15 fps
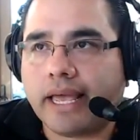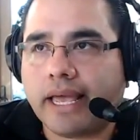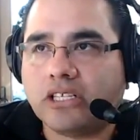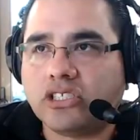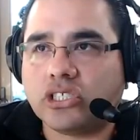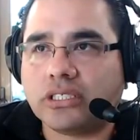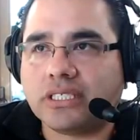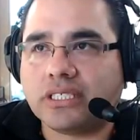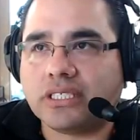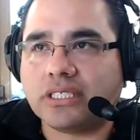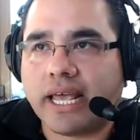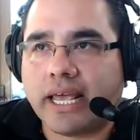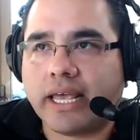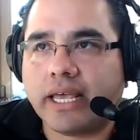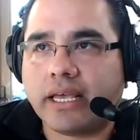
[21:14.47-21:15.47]
agents
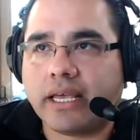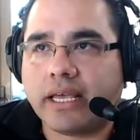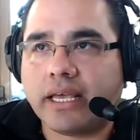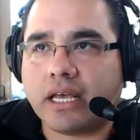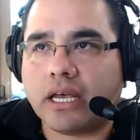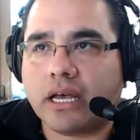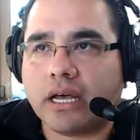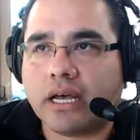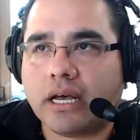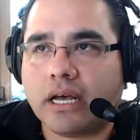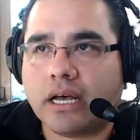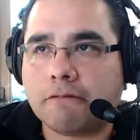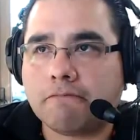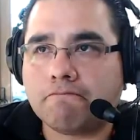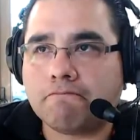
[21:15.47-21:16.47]
take
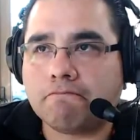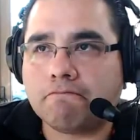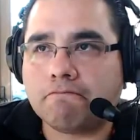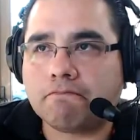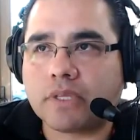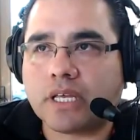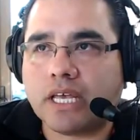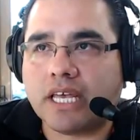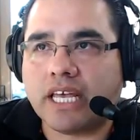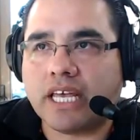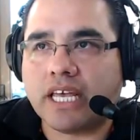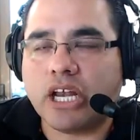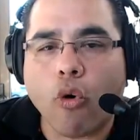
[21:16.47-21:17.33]
an